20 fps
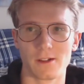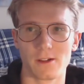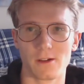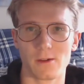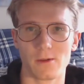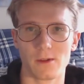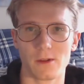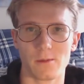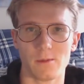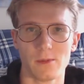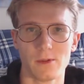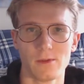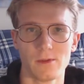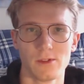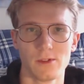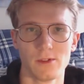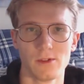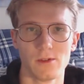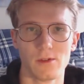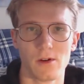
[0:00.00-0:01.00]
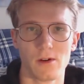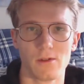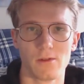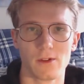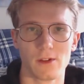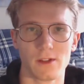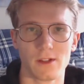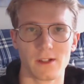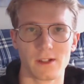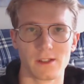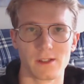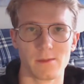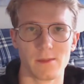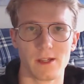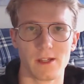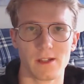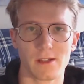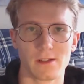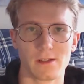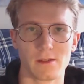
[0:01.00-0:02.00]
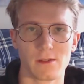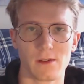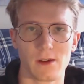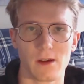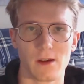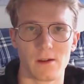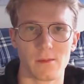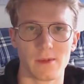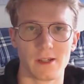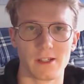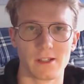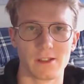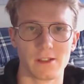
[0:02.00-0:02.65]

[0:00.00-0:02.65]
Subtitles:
go with Ubuntu over Linux Mint, because,